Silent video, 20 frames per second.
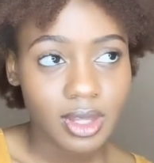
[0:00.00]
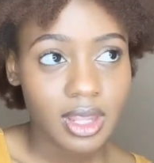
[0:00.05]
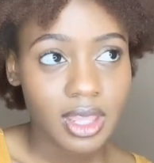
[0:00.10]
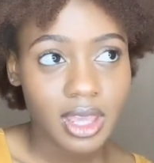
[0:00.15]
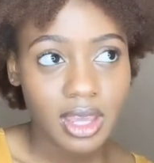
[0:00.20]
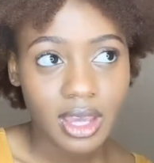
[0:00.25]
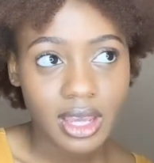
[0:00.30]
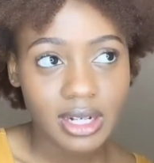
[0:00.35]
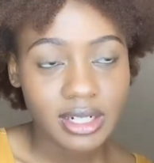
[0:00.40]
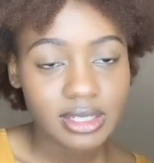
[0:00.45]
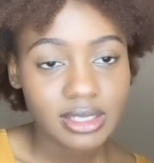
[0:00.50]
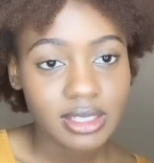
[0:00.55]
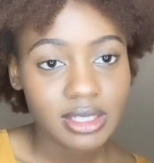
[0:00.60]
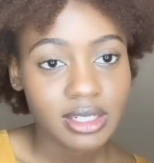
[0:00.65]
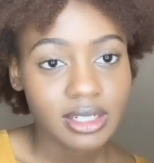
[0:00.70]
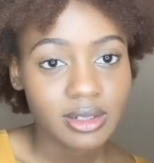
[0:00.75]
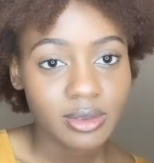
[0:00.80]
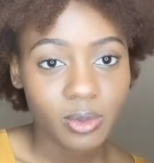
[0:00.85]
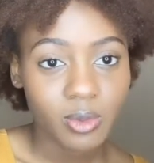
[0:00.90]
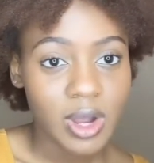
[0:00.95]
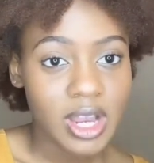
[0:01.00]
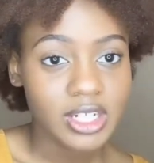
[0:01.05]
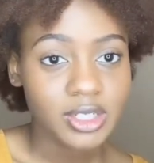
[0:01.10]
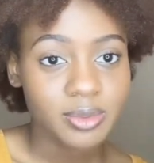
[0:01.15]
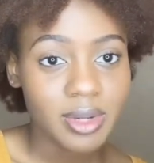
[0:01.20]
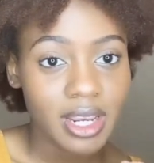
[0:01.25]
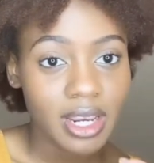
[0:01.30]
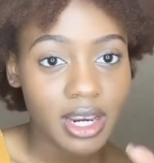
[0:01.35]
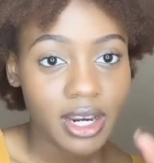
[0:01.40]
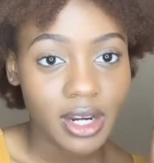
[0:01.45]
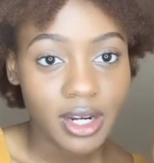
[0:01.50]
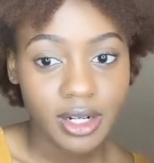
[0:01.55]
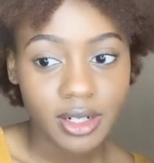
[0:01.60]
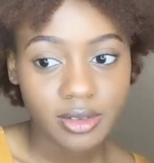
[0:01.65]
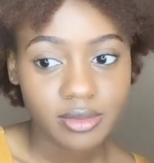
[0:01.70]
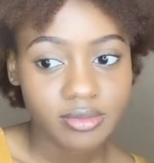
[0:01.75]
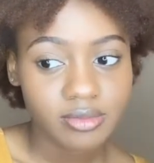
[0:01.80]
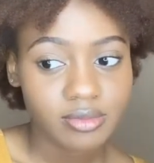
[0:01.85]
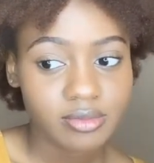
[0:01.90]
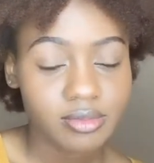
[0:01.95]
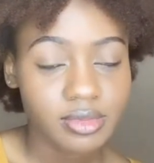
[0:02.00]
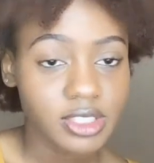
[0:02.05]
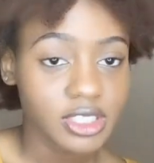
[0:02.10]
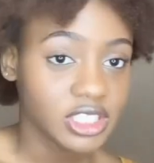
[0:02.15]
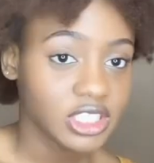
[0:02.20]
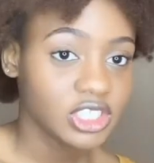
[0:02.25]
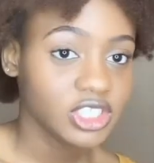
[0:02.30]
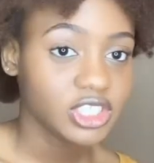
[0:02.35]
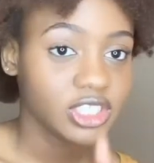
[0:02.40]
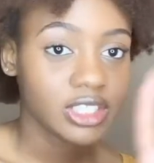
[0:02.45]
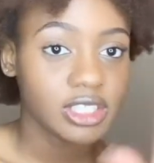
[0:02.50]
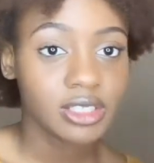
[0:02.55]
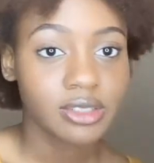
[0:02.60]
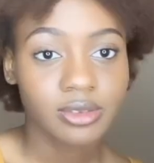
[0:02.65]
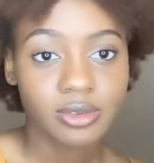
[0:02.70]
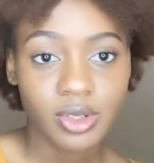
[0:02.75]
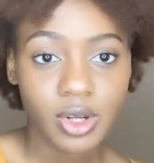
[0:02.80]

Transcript: honestly, wash my hair, condition it,